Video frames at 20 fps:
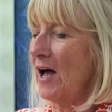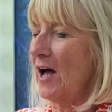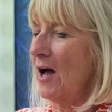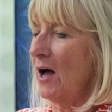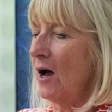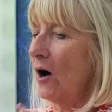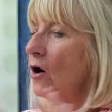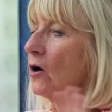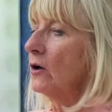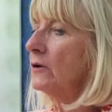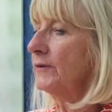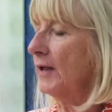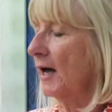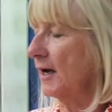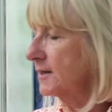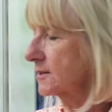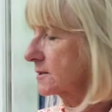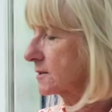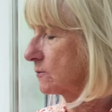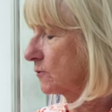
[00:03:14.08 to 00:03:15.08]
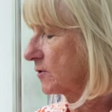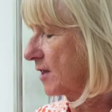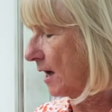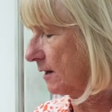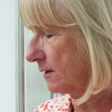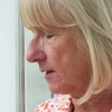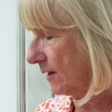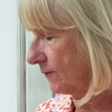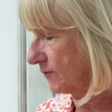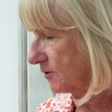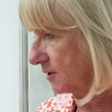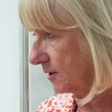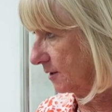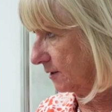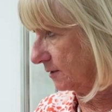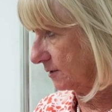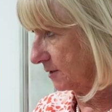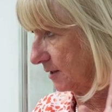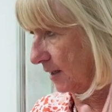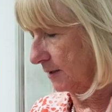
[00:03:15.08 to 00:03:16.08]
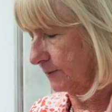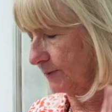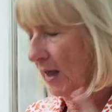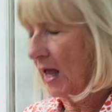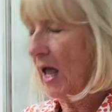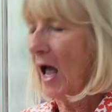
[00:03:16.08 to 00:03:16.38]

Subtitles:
all night without having to get.